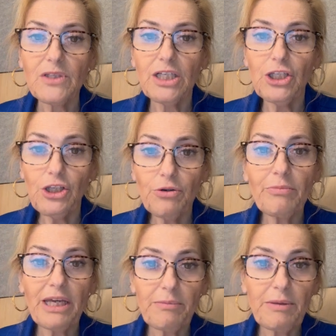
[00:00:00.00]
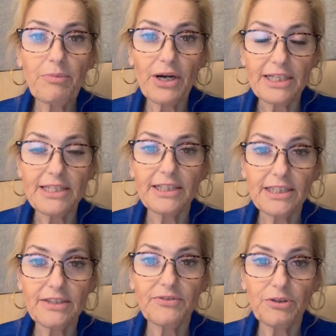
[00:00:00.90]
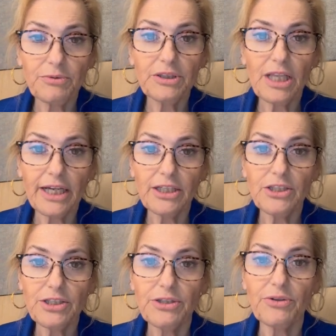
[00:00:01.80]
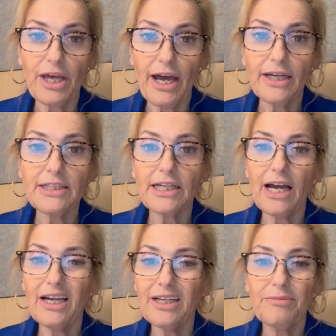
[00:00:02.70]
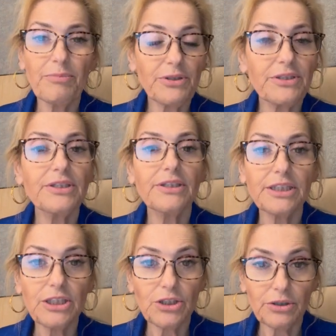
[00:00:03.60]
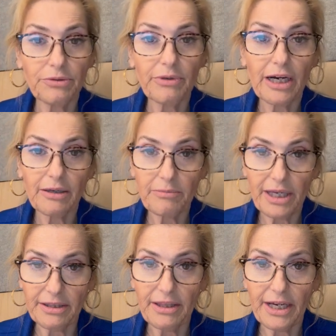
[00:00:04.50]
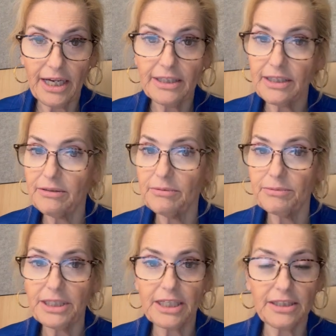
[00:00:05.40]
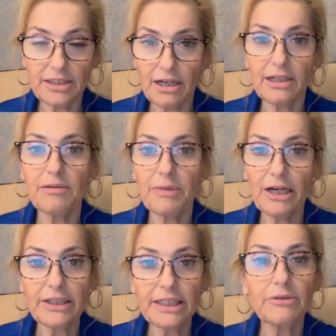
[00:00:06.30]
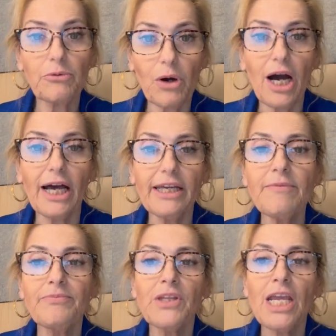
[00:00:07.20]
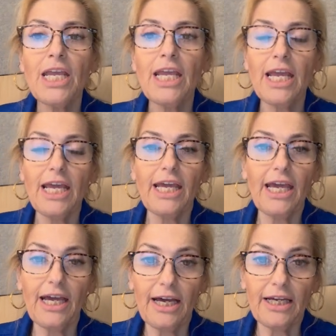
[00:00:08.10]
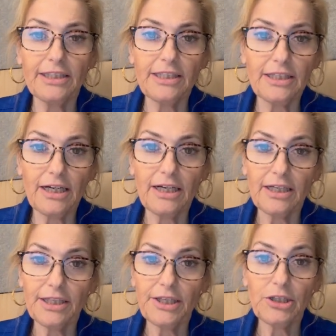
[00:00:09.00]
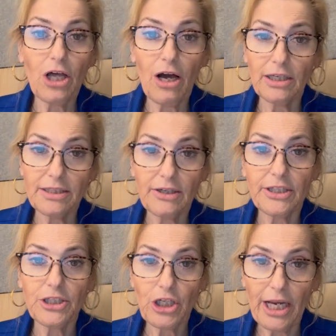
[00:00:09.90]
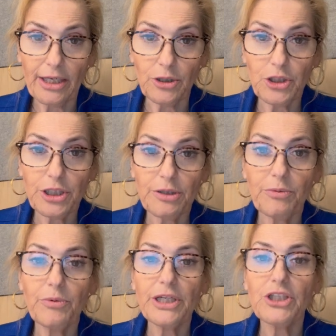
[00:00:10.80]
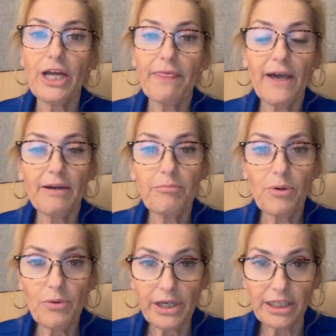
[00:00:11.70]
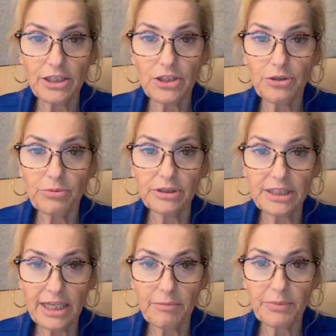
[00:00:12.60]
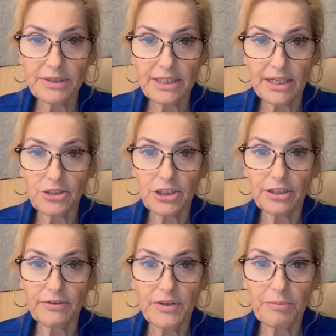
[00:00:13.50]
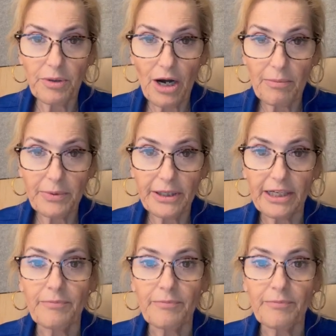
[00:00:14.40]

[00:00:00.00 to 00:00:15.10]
You may be present if you would like to do that. I personally don't recommend that and we can talk about it why and uh, the locks are changed, which at that point you will take possession of the property.